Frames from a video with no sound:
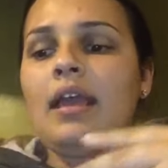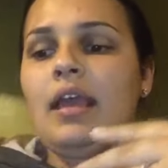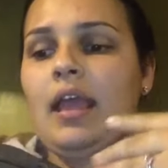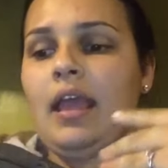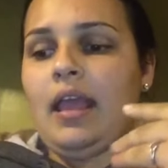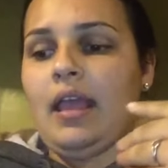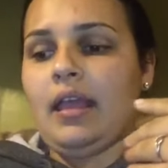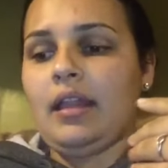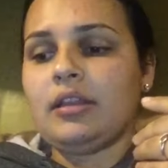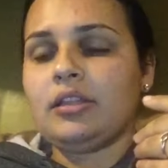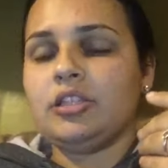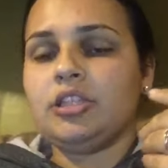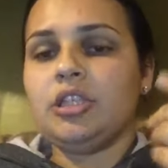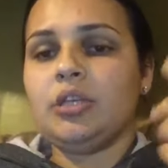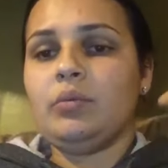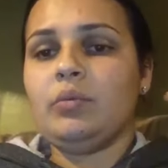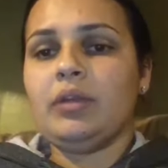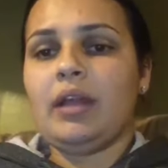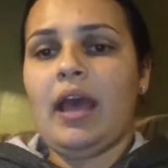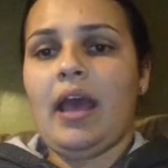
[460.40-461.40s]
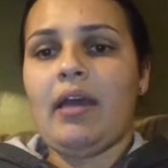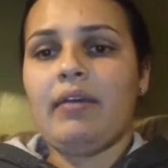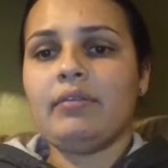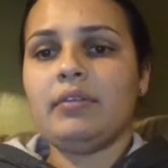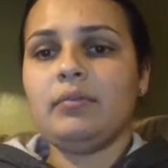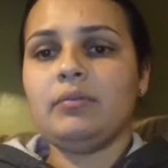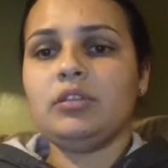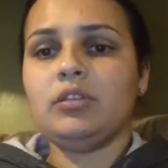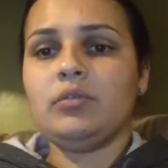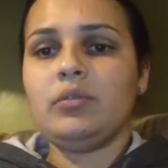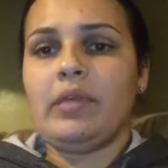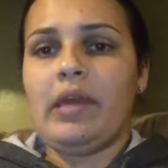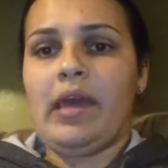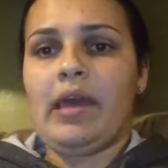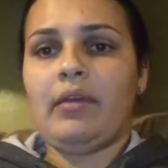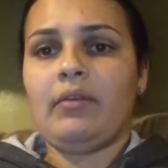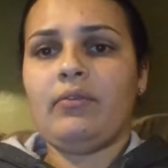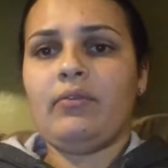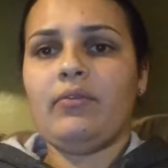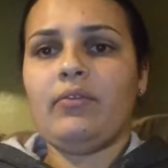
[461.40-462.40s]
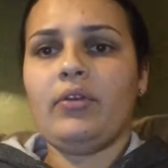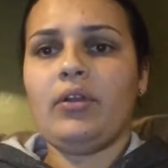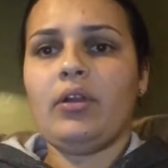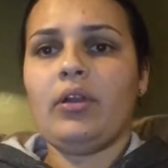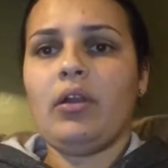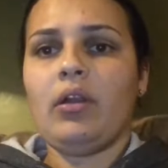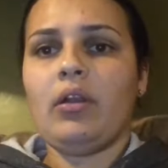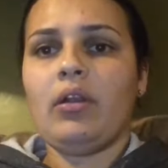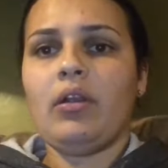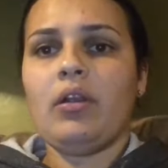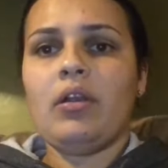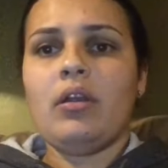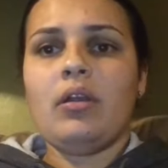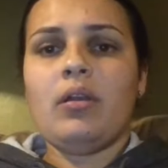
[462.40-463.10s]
and she would have them do that for